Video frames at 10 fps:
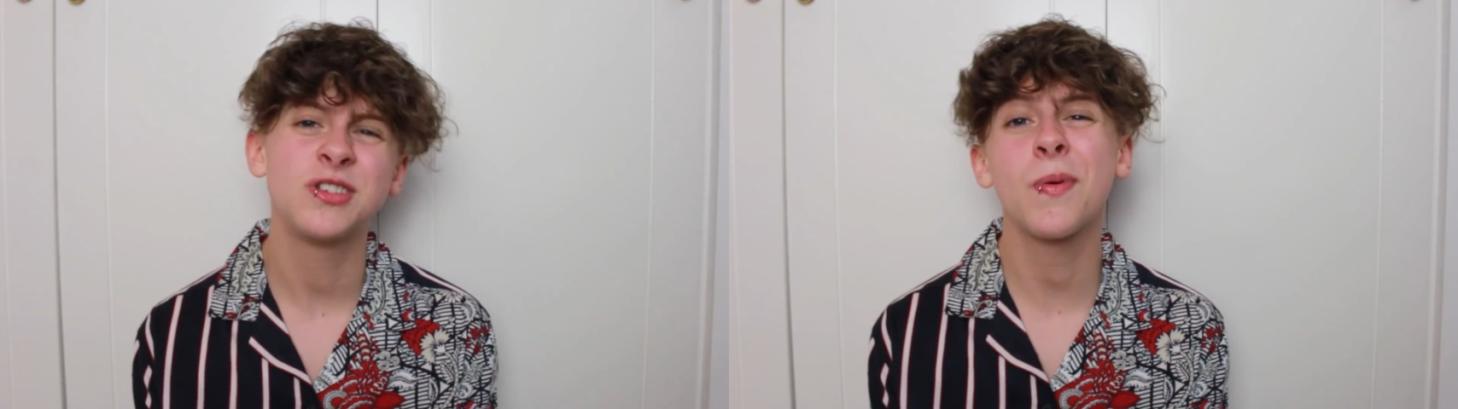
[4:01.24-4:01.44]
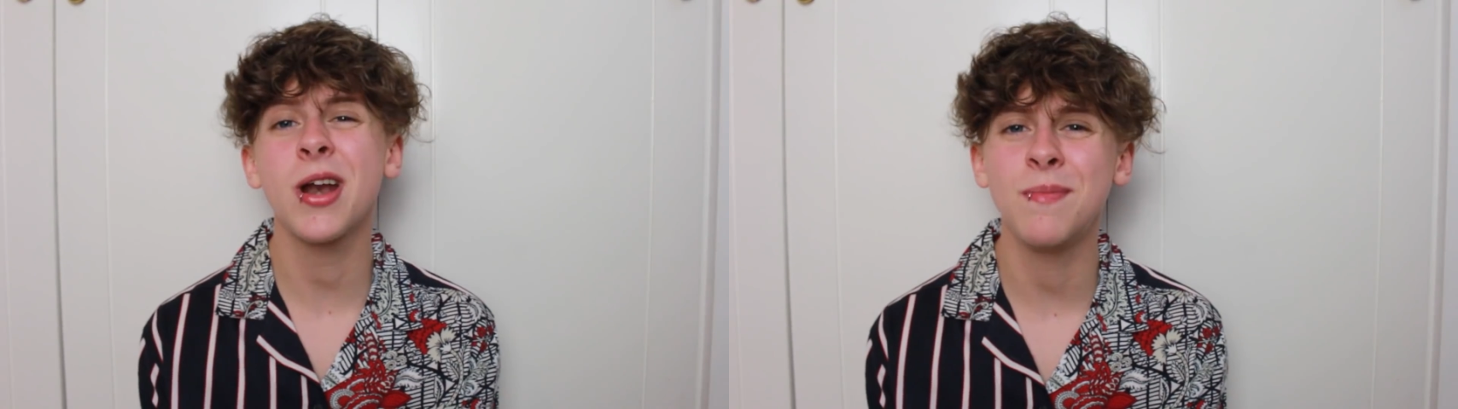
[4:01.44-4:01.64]

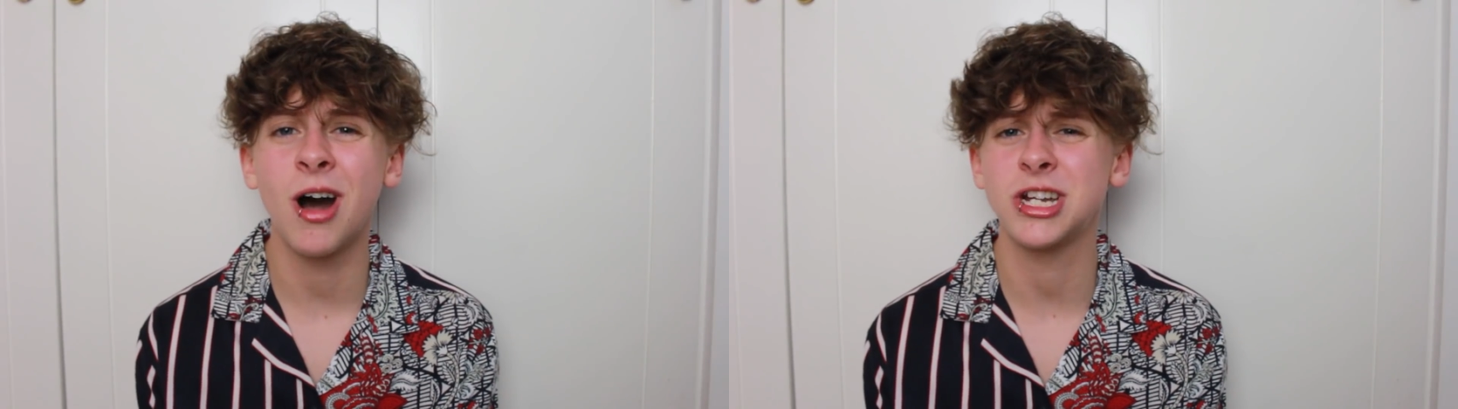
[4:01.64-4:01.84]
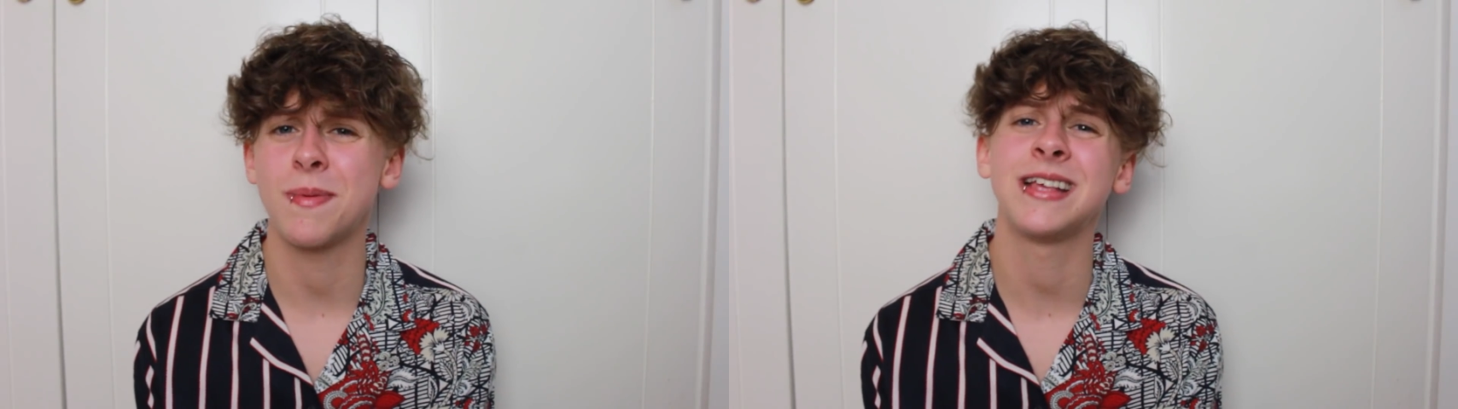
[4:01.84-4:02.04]
So pretty
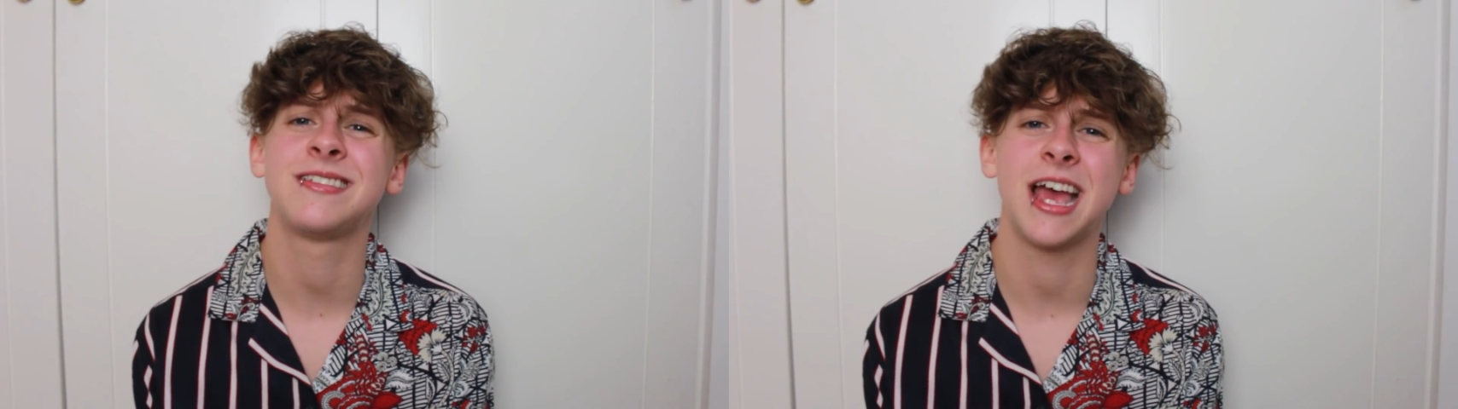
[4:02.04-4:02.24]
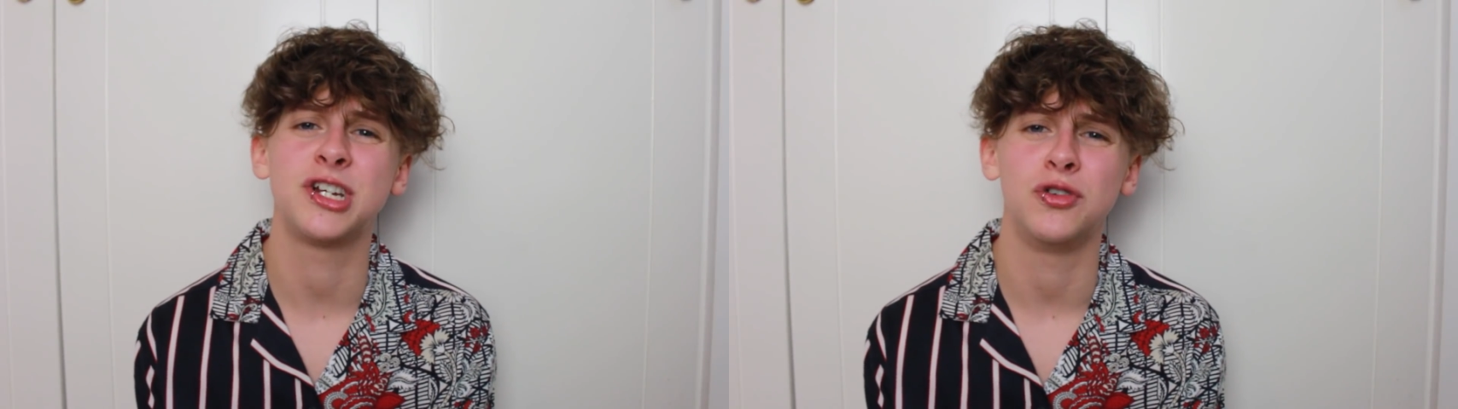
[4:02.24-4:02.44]
much, a
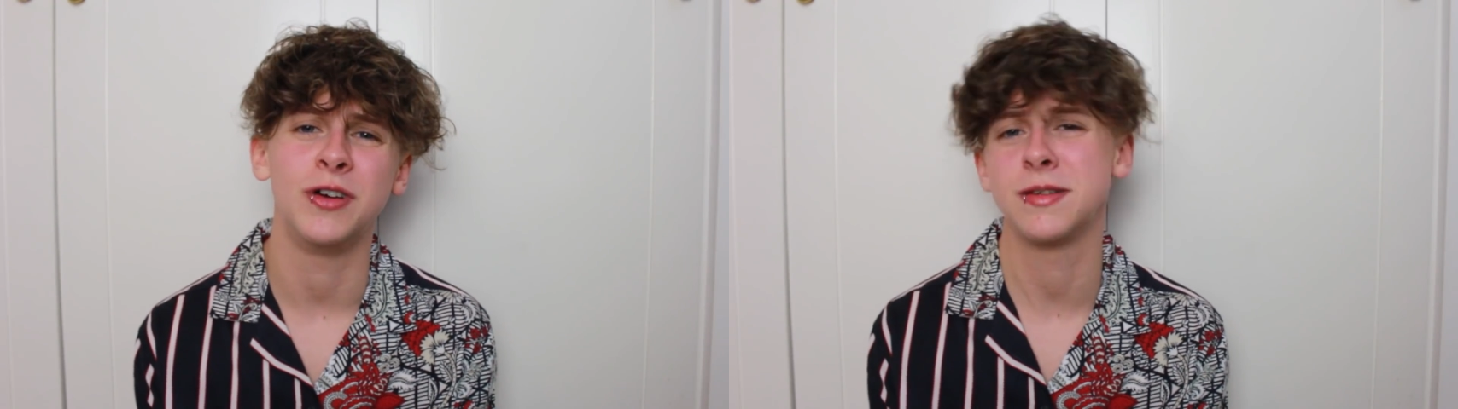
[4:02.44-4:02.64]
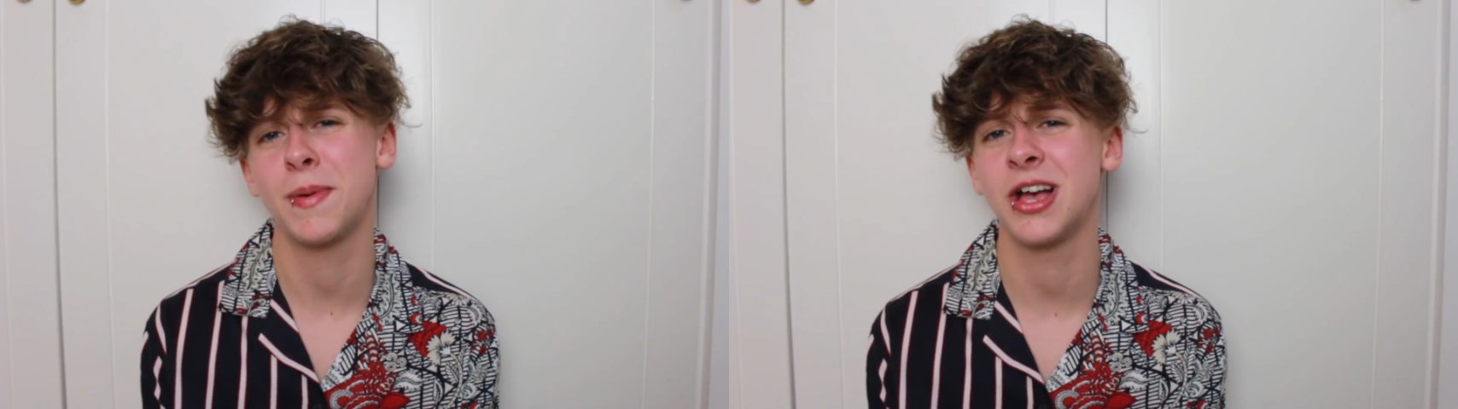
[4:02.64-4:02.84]

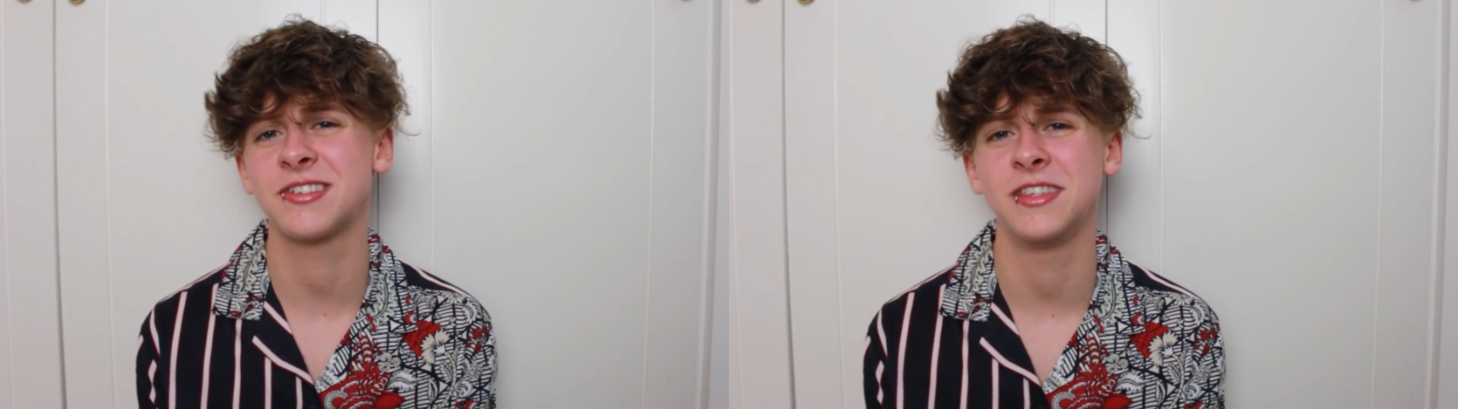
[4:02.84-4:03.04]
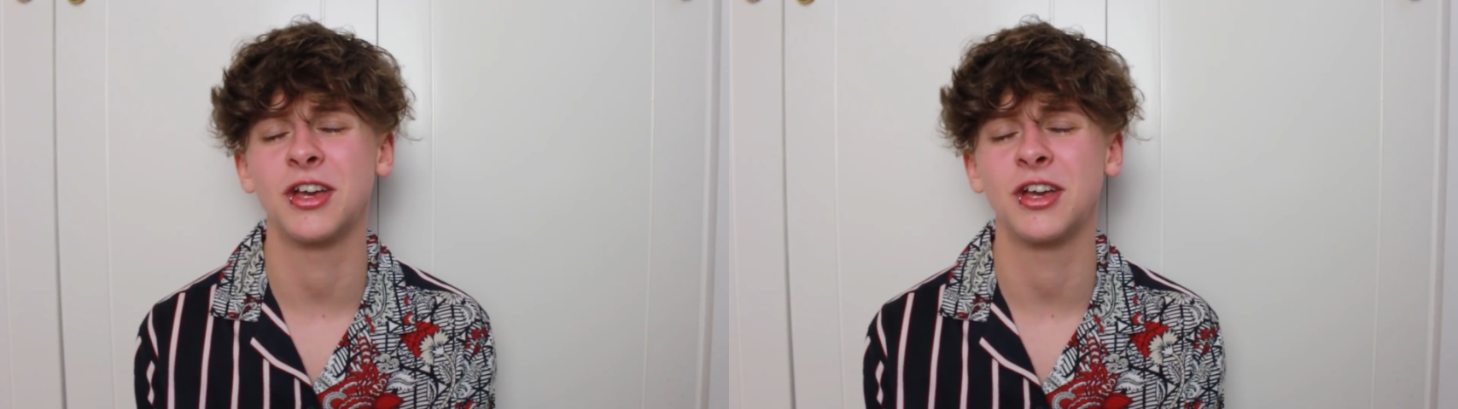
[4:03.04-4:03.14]
pansexual is a person